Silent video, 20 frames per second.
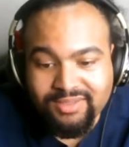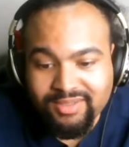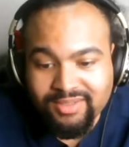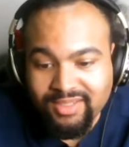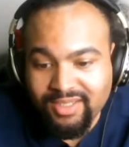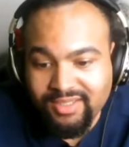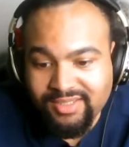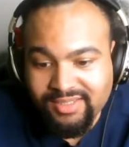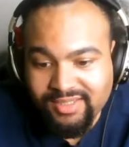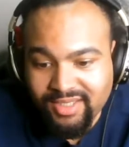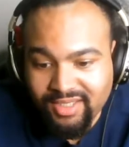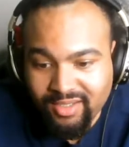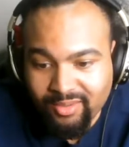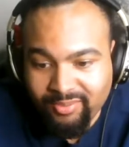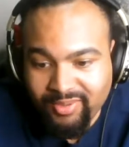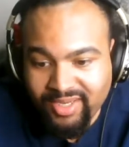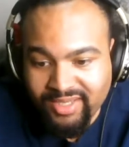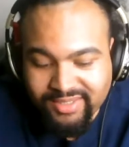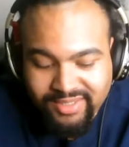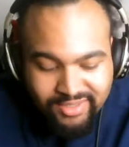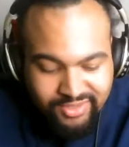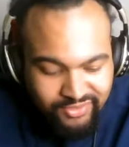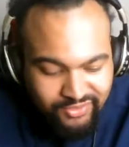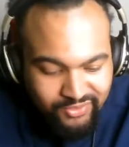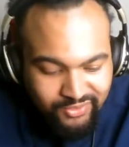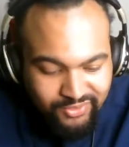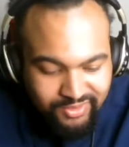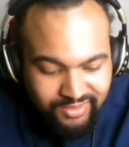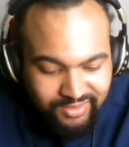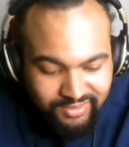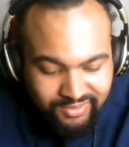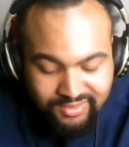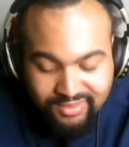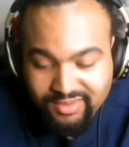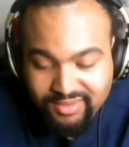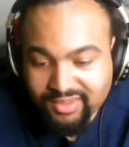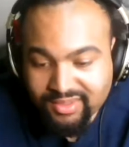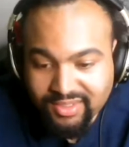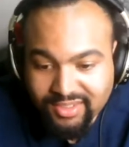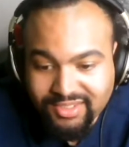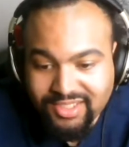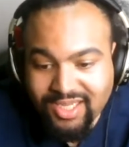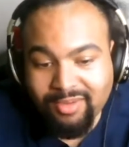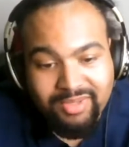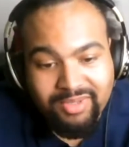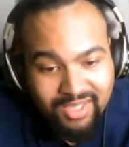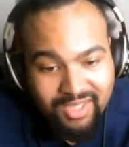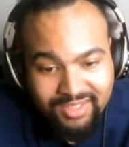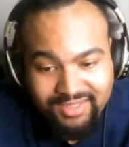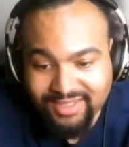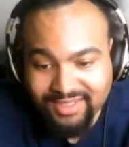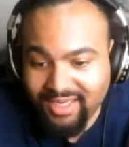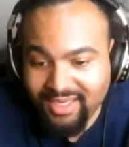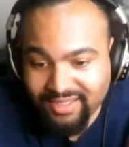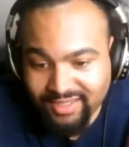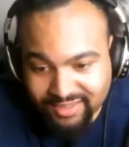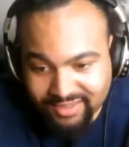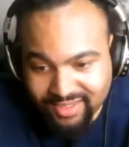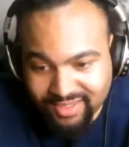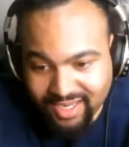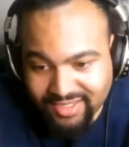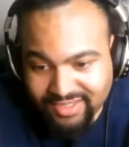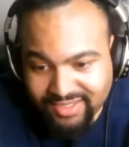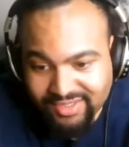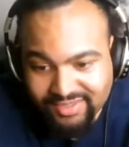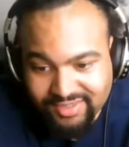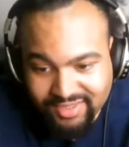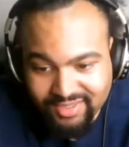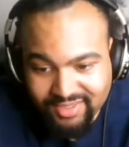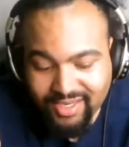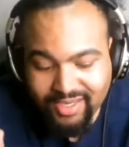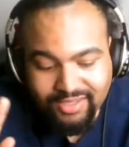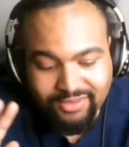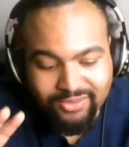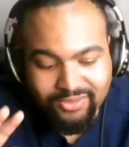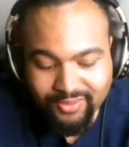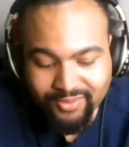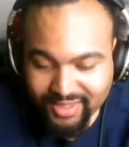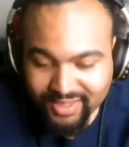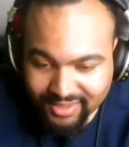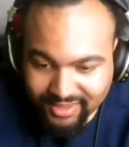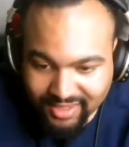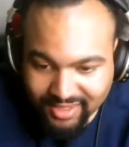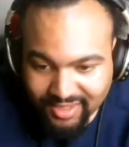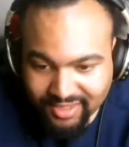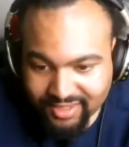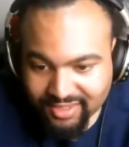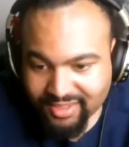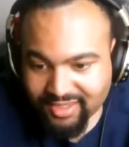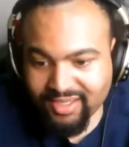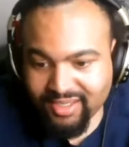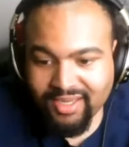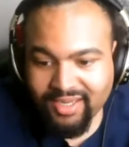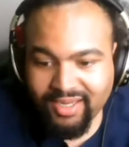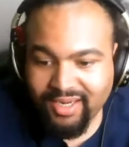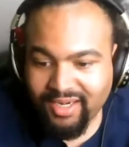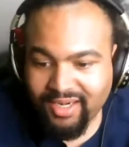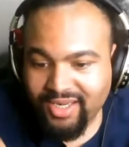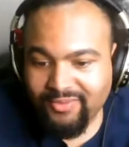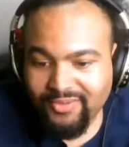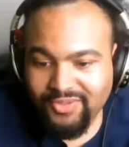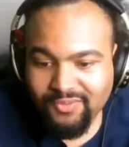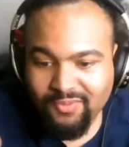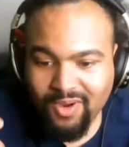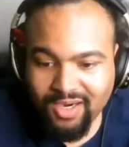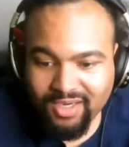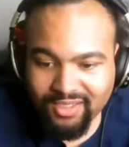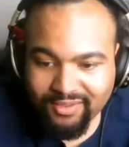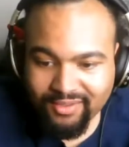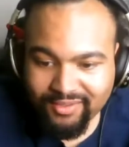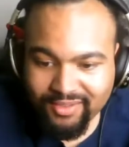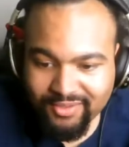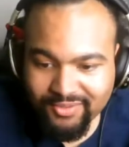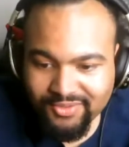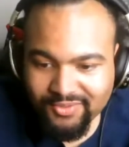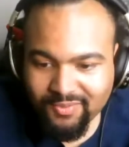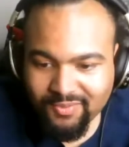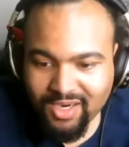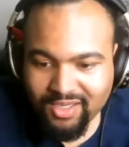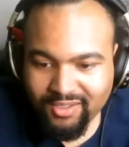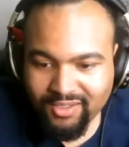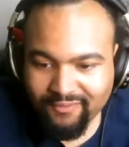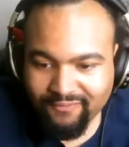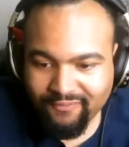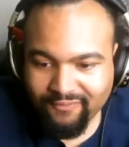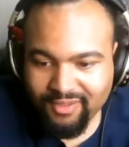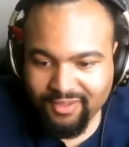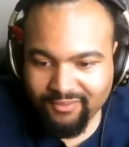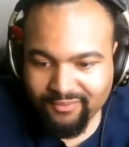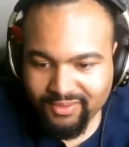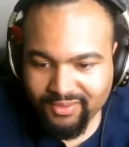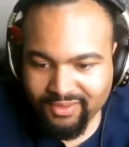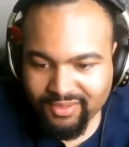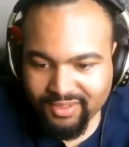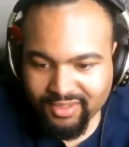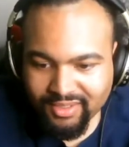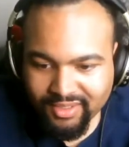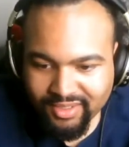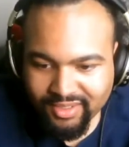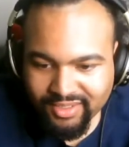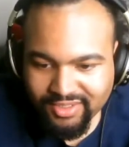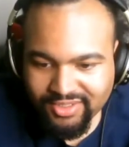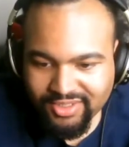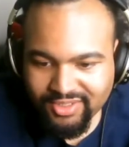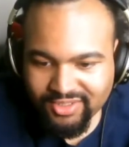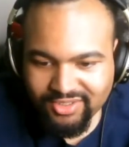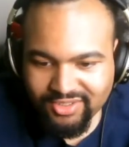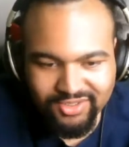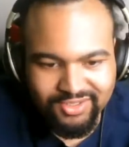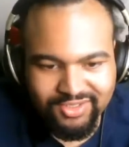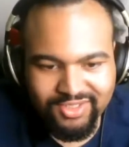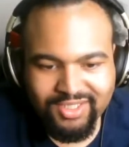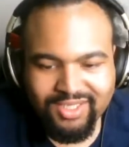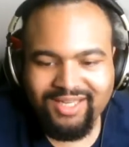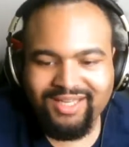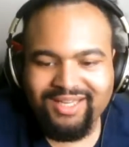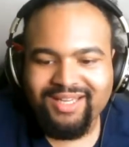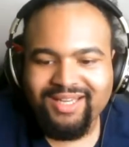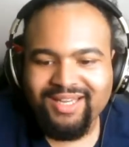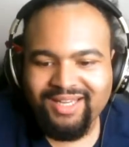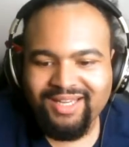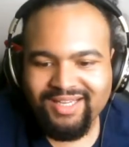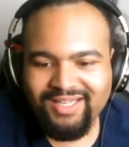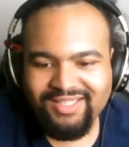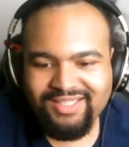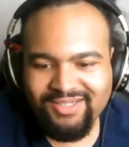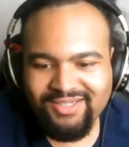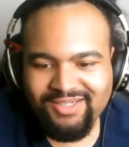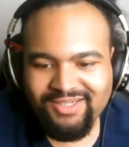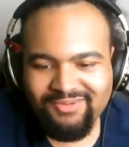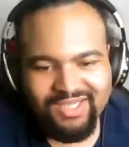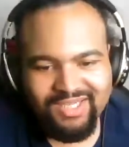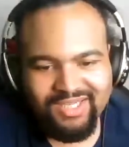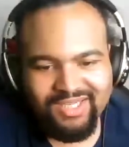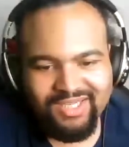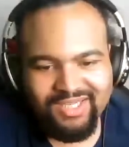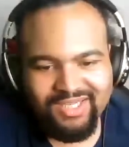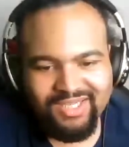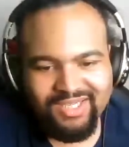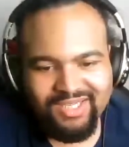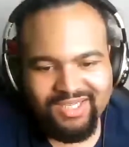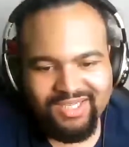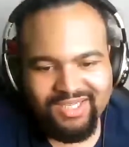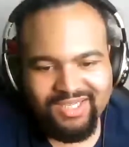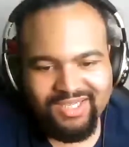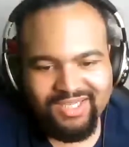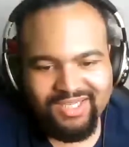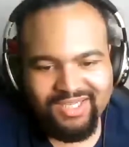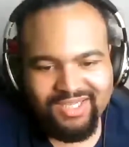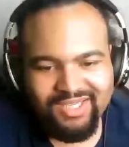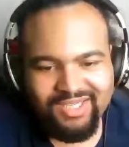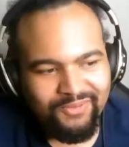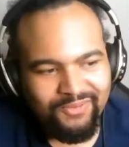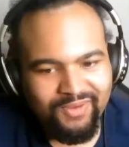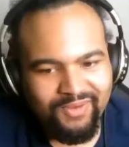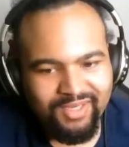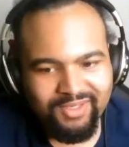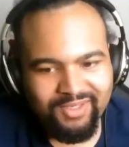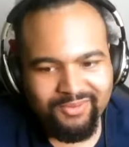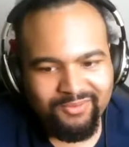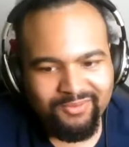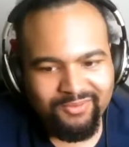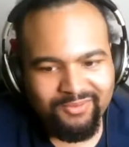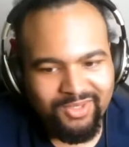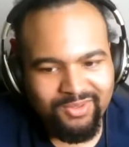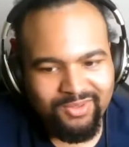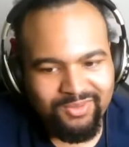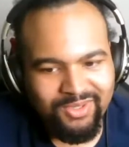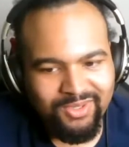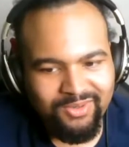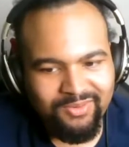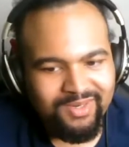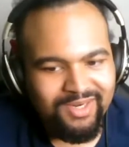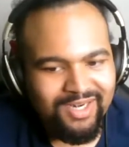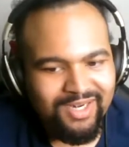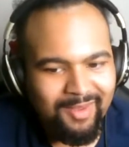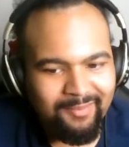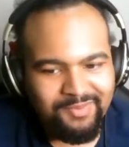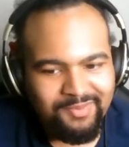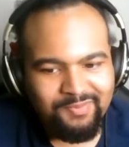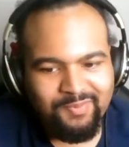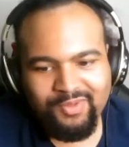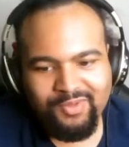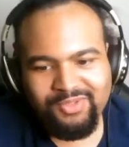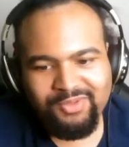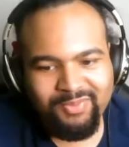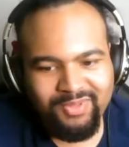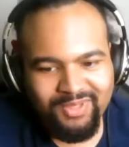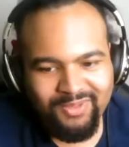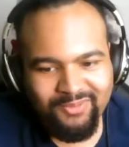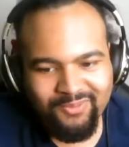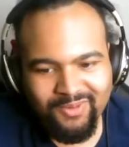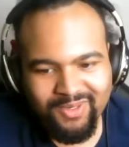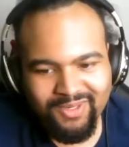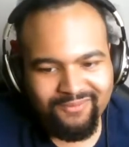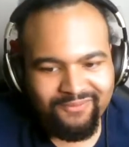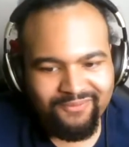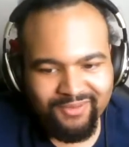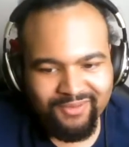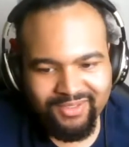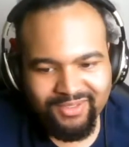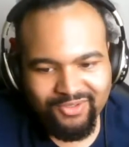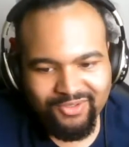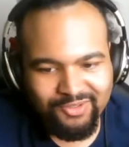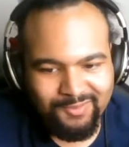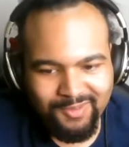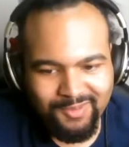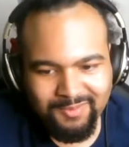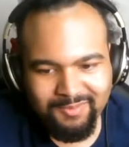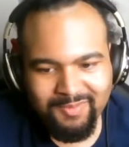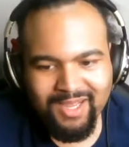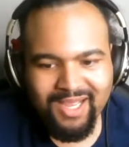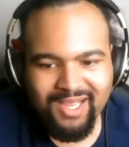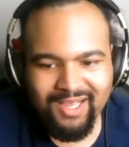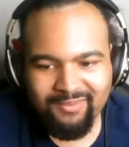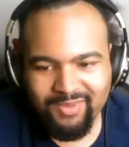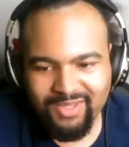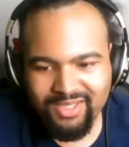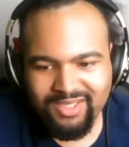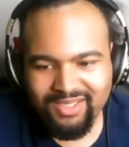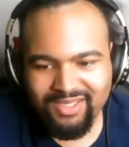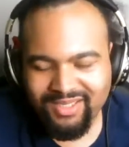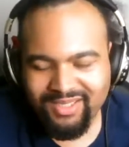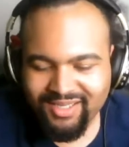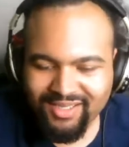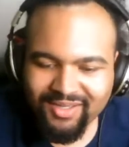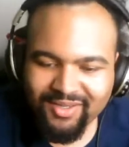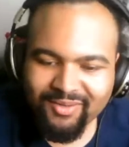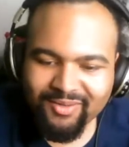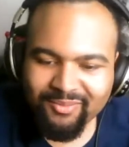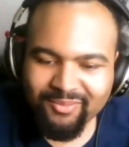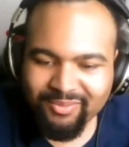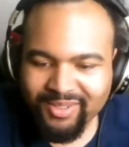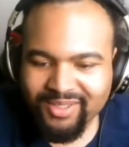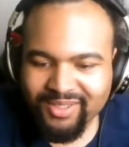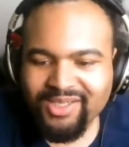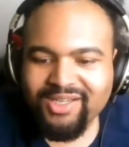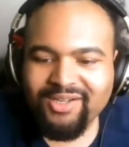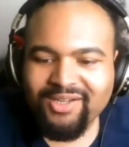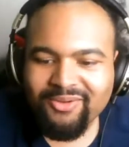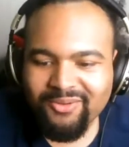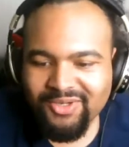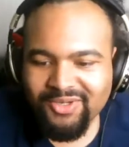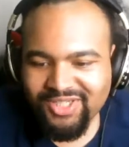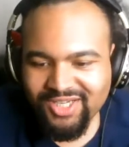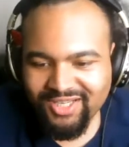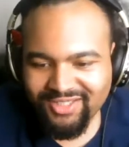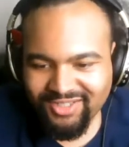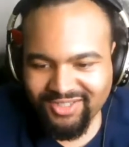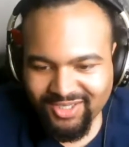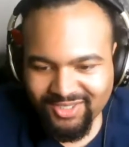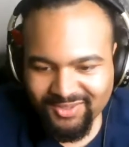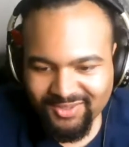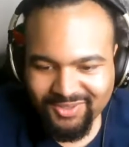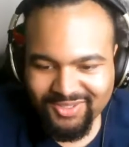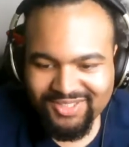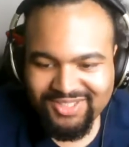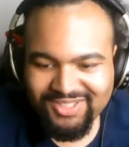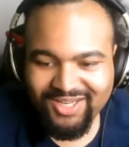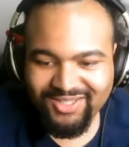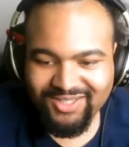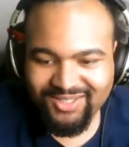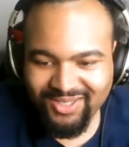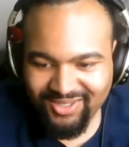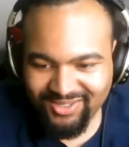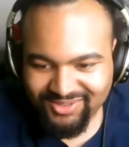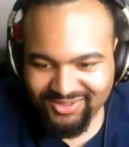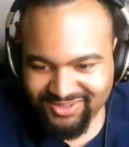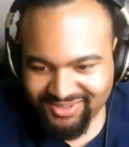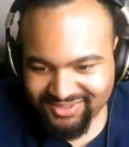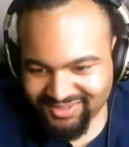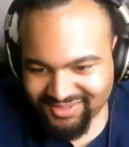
see it or pay attention to it? Because I'll be honest, I didn't. I just seen like a little headline, and he was walking in front of her, and she was looking at him like, motherfucker, what are you doing? I'm supposed to be the one in front. You're supposed to be behind me. But what is your thought? What is your thoughts,